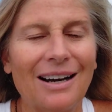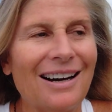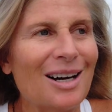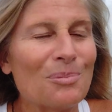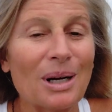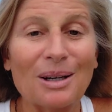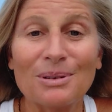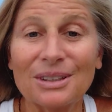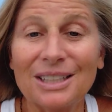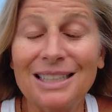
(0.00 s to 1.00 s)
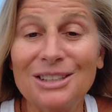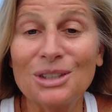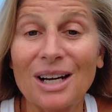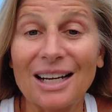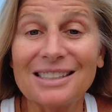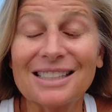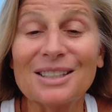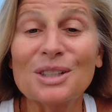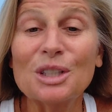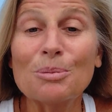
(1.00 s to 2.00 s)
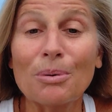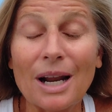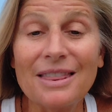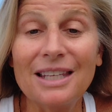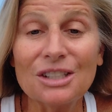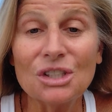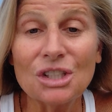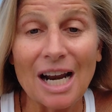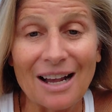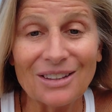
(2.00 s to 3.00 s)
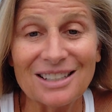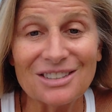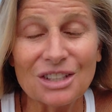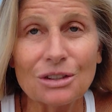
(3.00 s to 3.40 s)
Uh, but I really need you guys to spread this challenge.